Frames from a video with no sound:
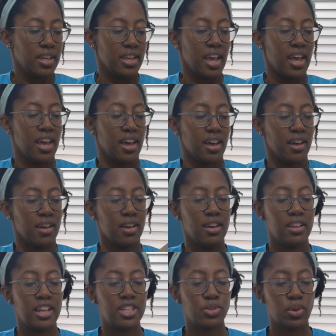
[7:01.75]
yeah,
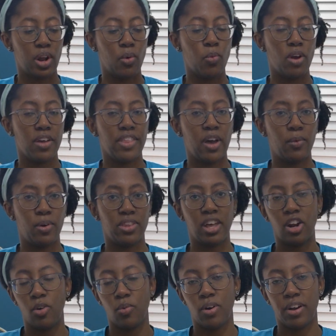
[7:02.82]
that's what I wear that with. I
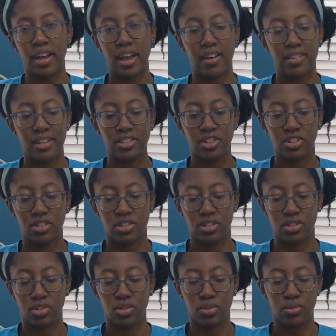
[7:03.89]
don't work out in these. They're
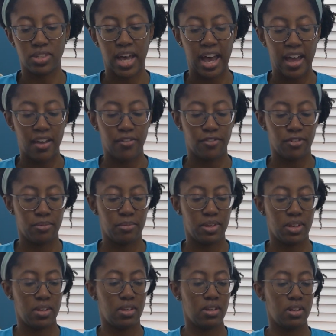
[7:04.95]
just too tight for
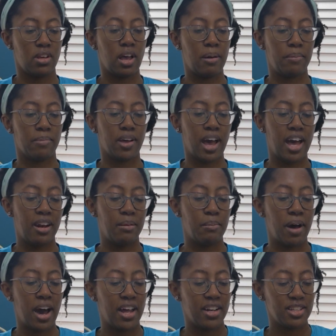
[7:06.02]
me. I'm kind of
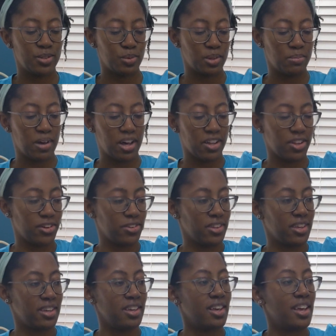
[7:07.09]
modest with my
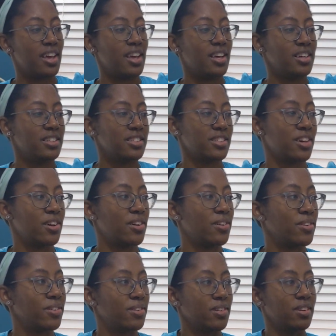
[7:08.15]
clothing.
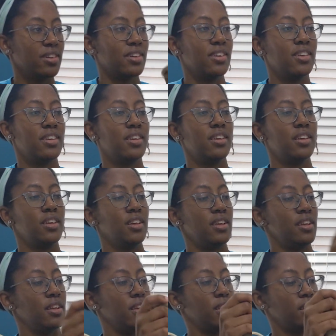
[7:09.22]
So
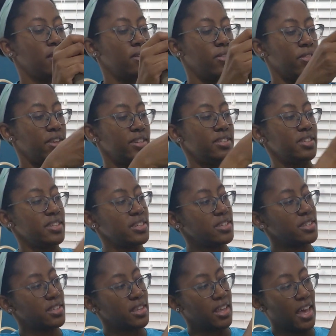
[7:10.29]
this is
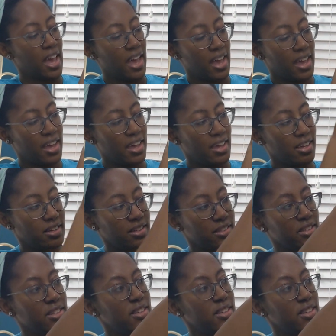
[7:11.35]
that.